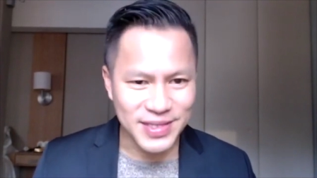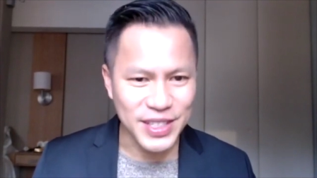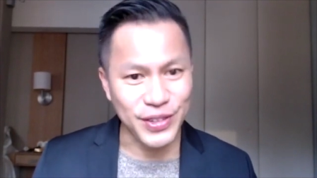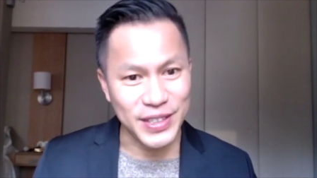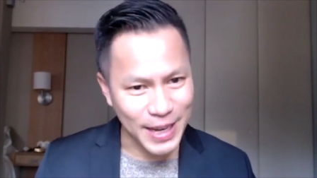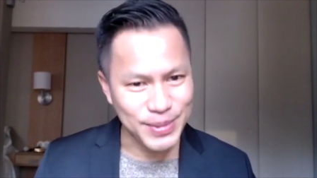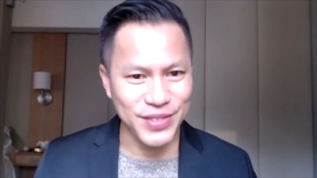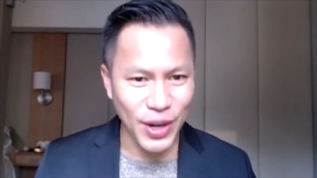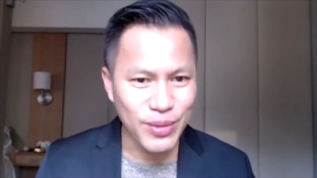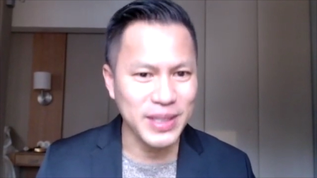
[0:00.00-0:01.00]
different types of
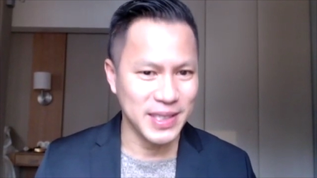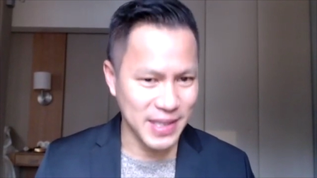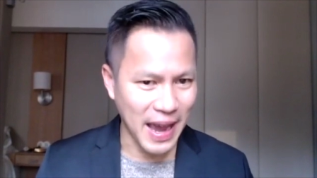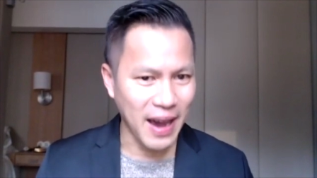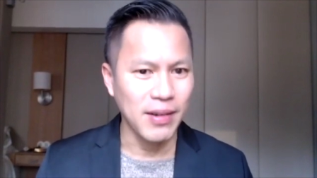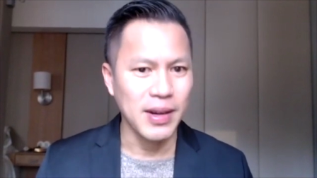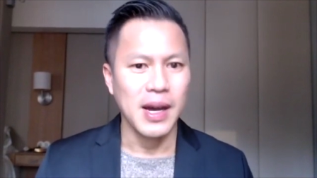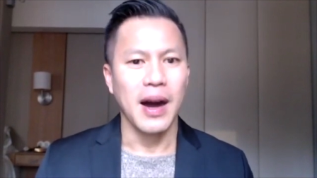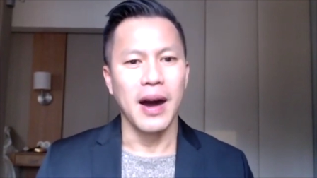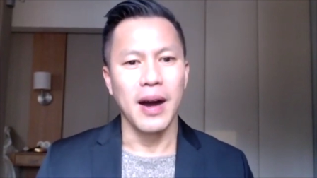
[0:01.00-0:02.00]
tokens
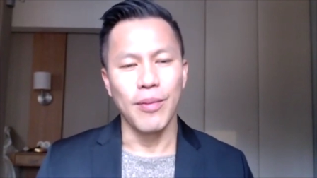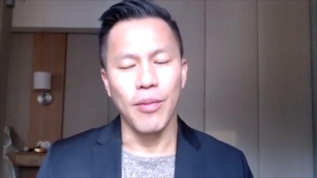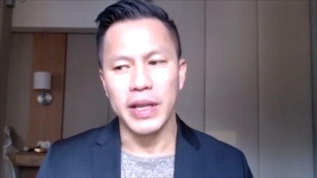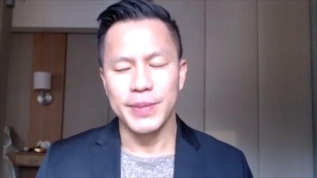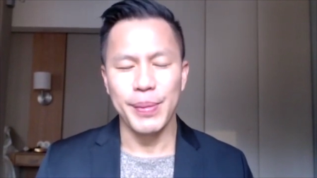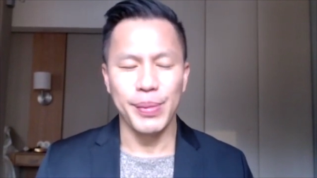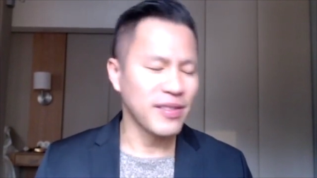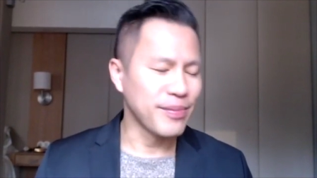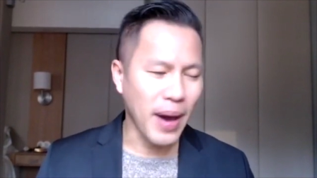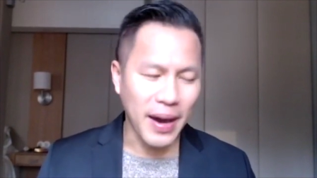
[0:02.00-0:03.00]
now, once people
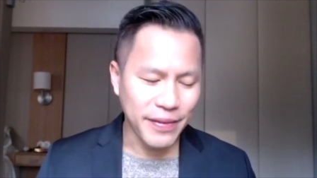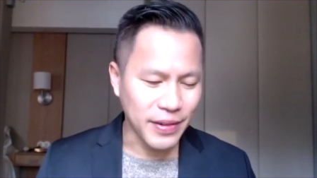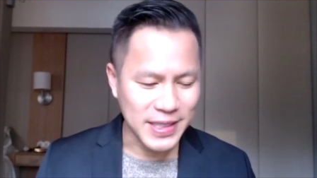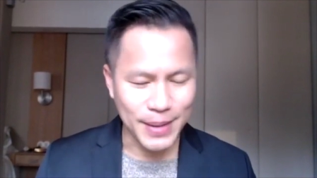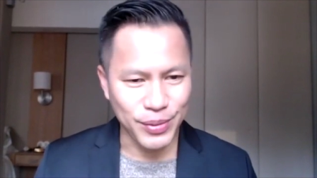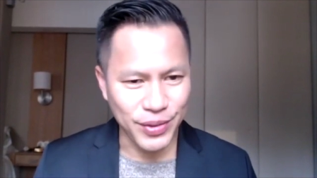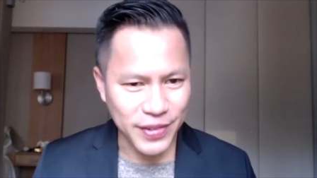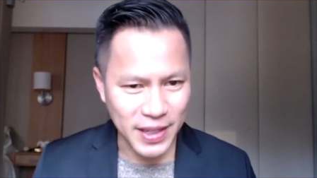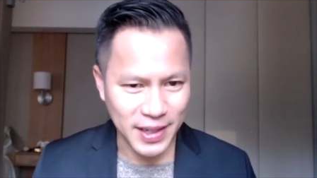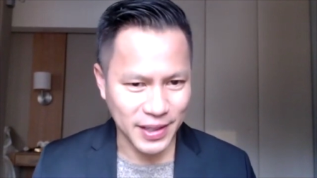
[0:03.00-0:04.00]
have bought, for example, with
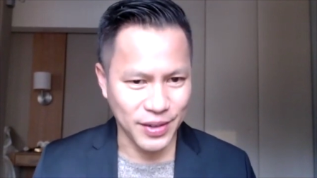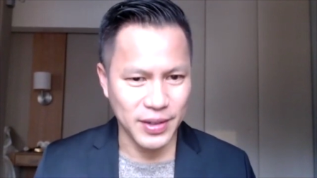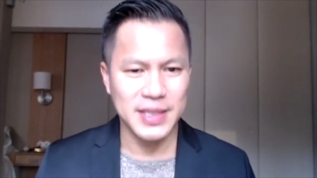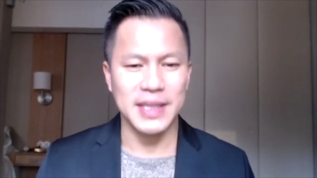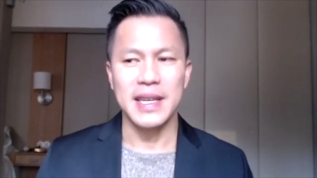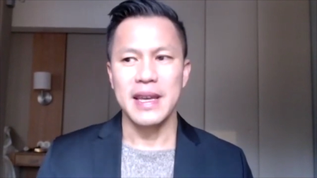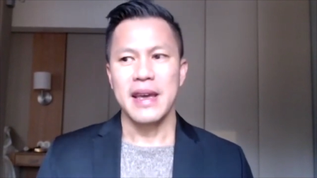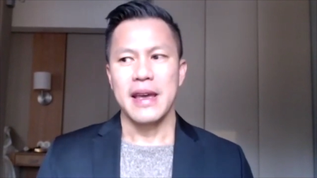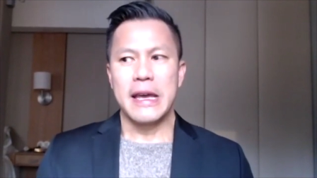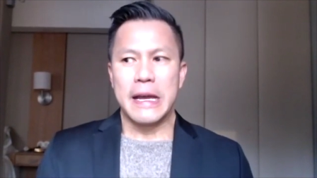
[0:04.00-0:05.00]
fiat currency.
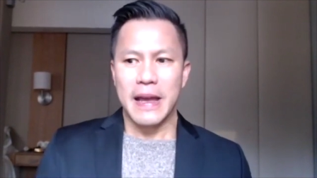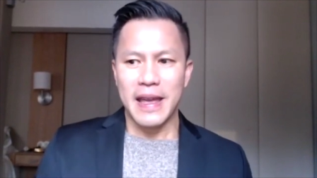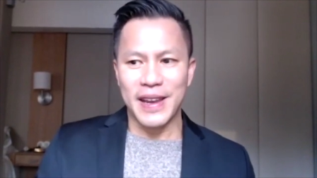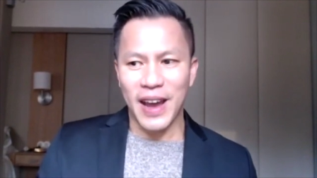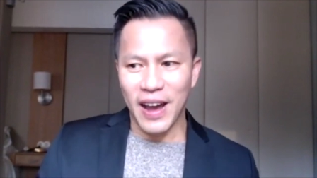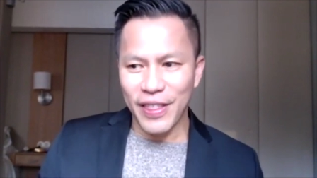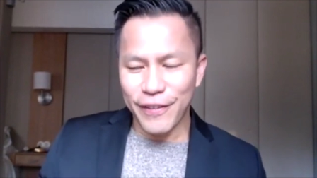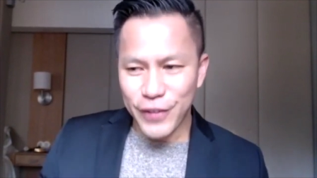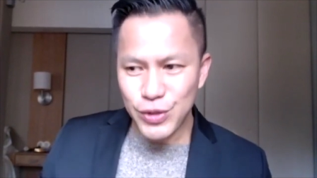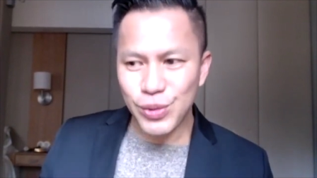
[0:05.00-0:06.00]
In the
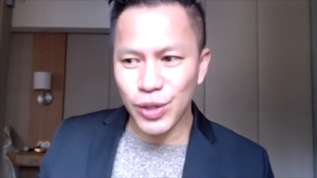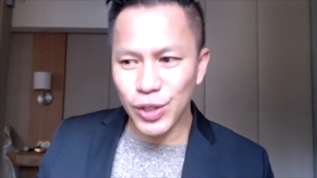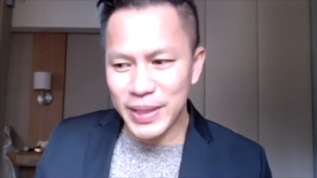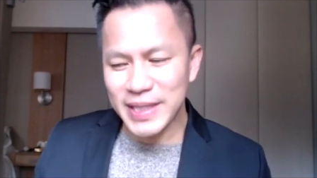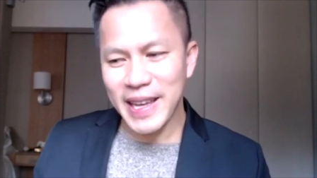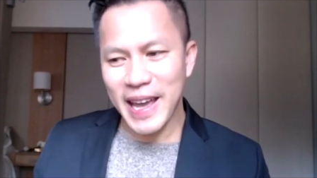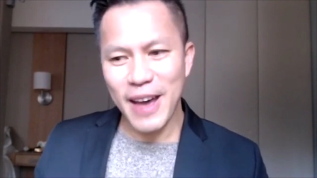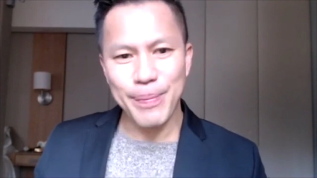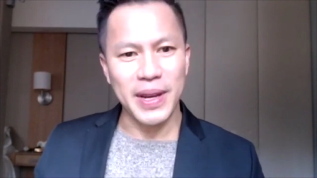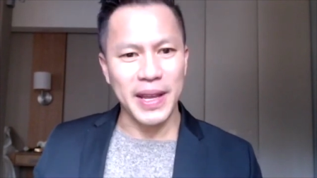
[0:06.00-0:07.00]
future world we see
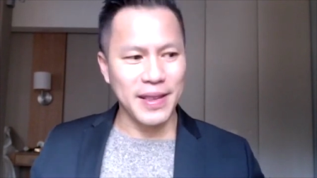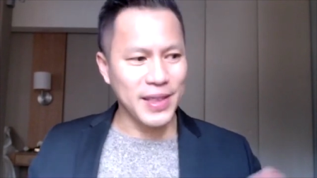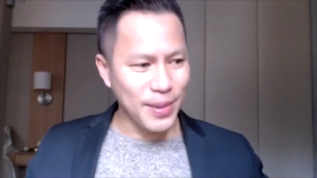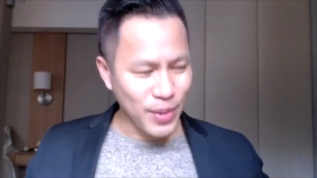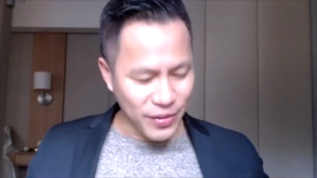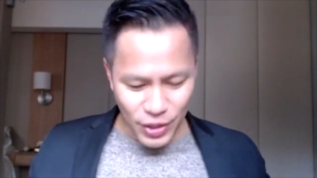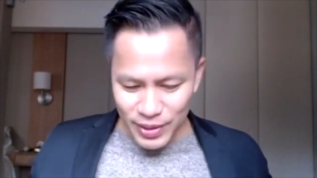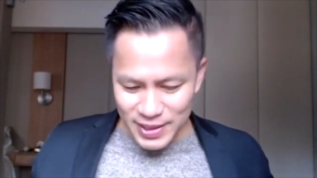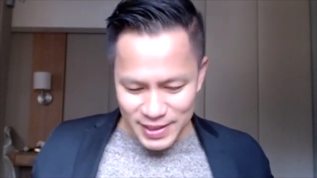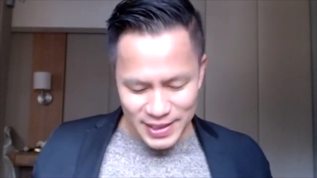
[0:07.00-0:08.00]
happening, the number of
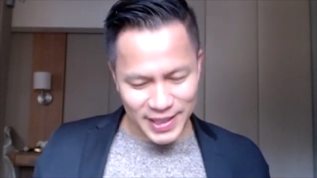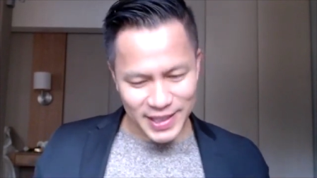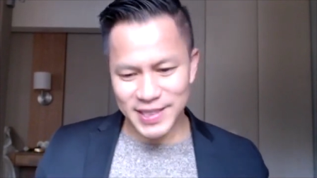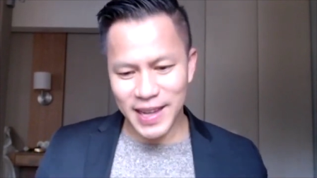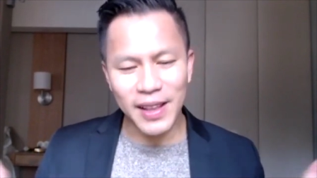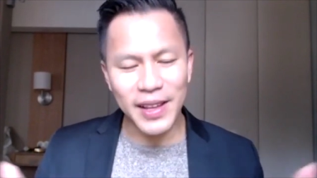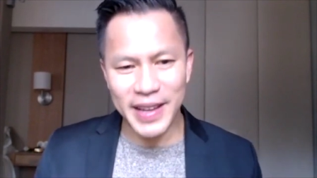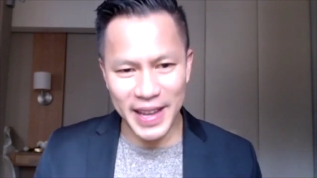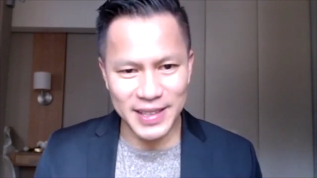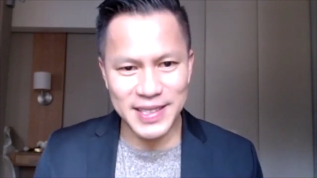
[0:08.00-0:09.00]
tokens is going to
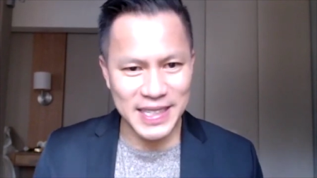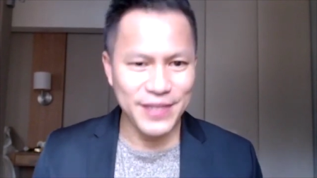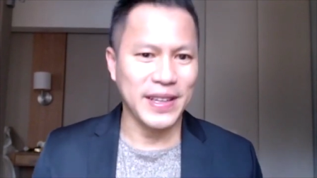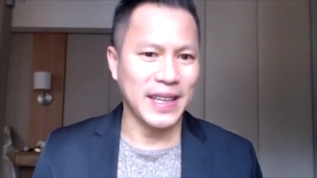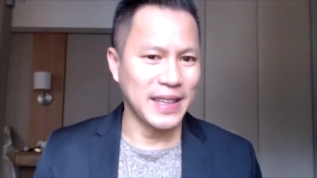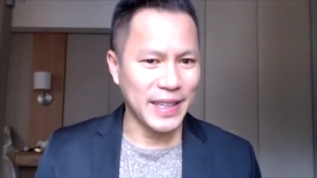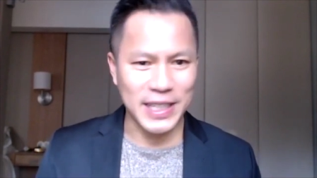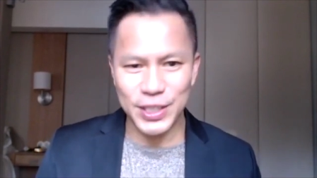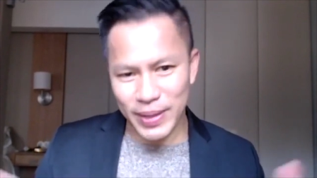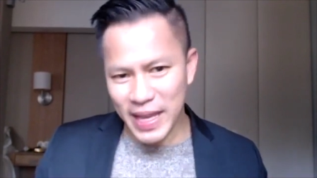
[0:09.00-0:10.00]
consolidate significantly
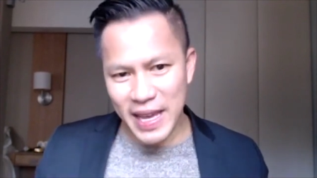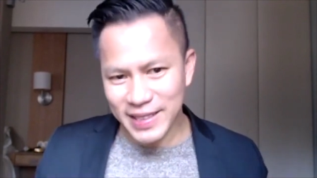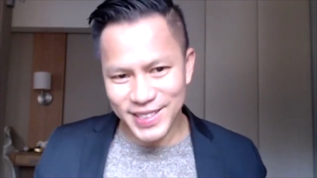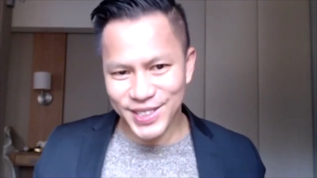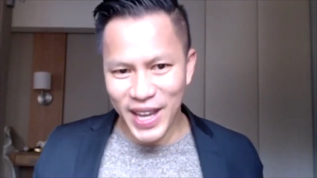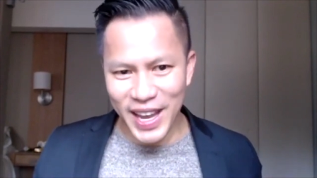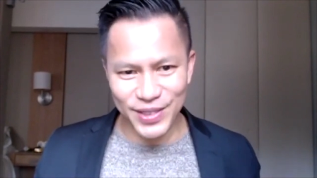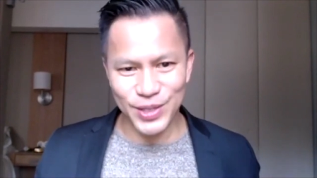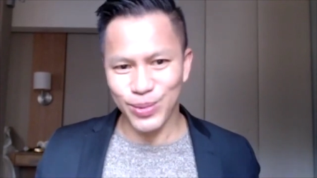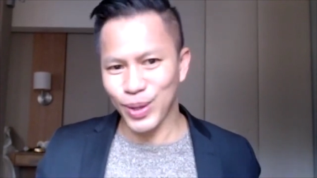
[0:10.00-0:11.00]
because we can't sustain
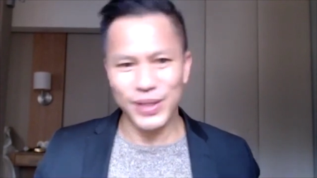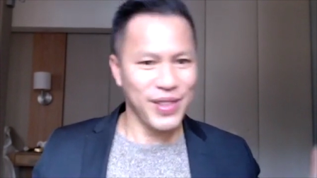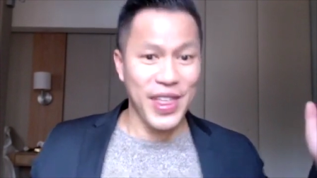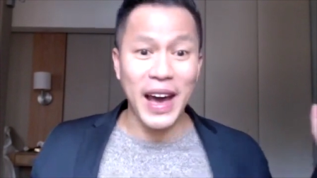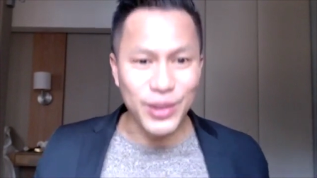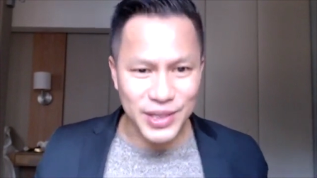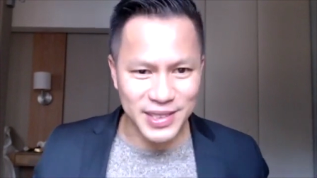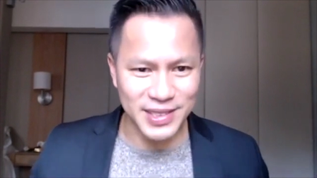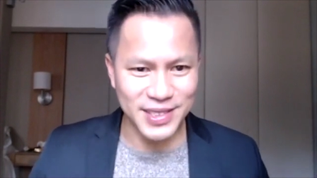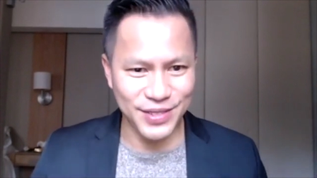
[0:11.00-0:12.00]
this world of
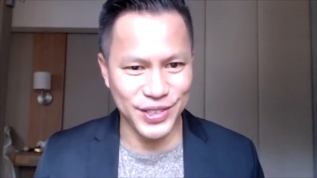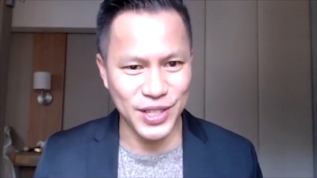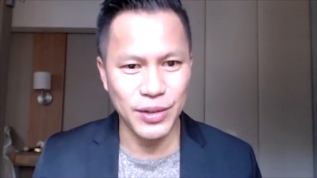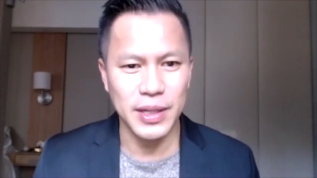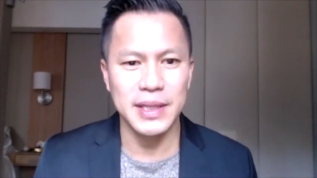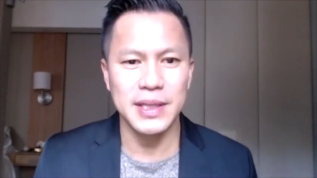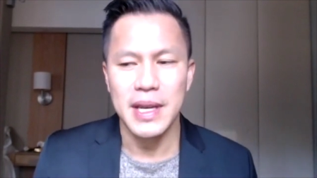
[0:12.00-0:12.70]
1,000 different tokens.